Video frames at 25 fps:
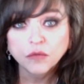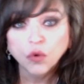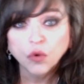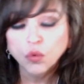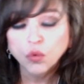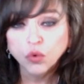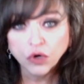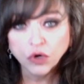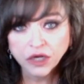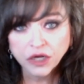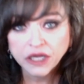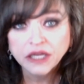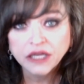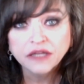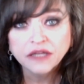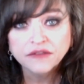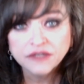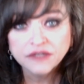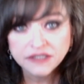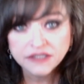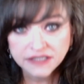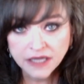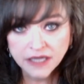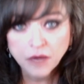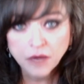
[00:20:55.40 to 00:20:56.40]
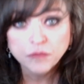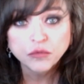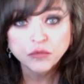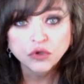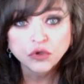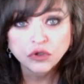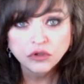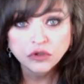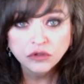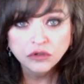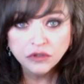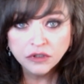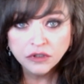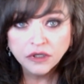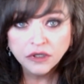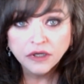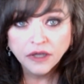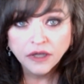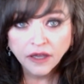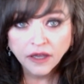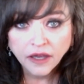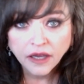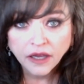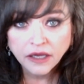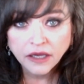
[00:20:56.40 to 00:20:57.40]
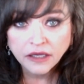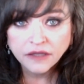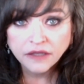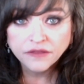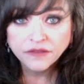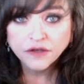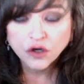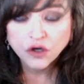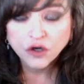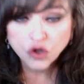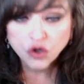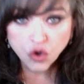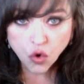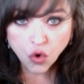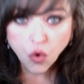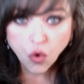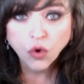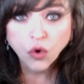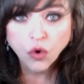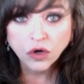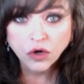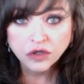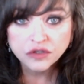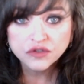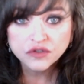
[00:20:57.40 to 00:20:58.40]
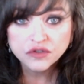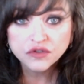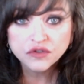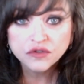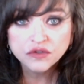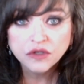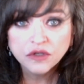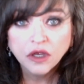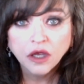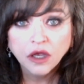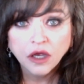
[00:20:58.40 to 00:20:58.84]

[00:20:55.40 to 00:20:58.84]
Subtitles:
working in the temple in their course